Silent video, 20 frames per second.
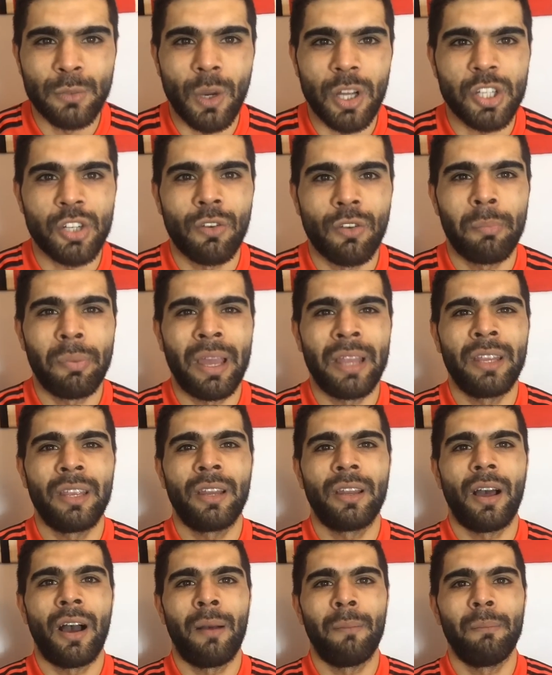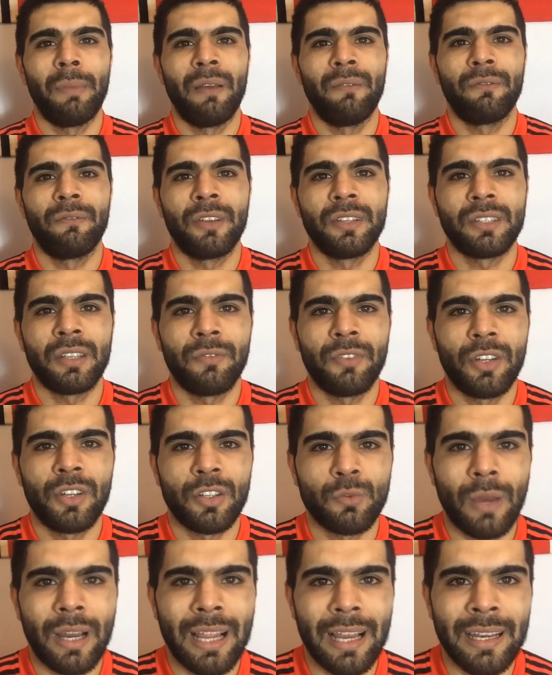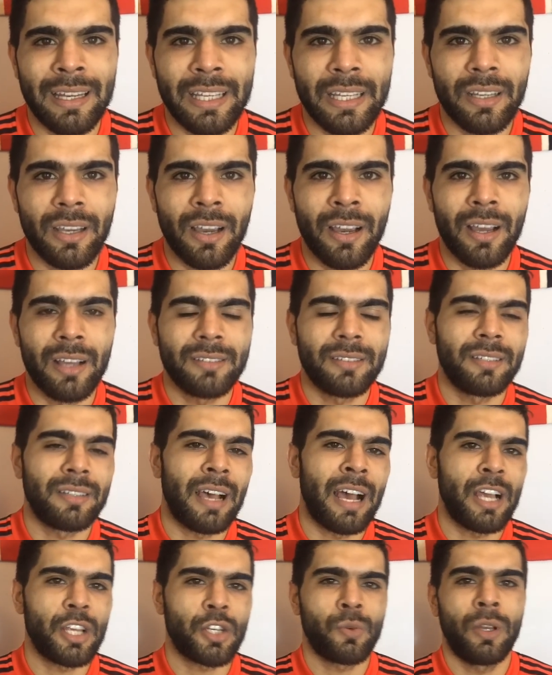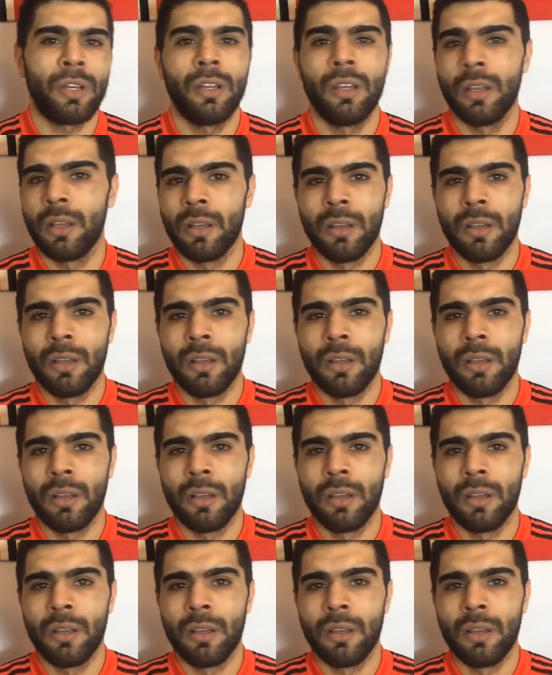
What's your opinion on Memphis if he does well at Ligue 1, says Ashwin?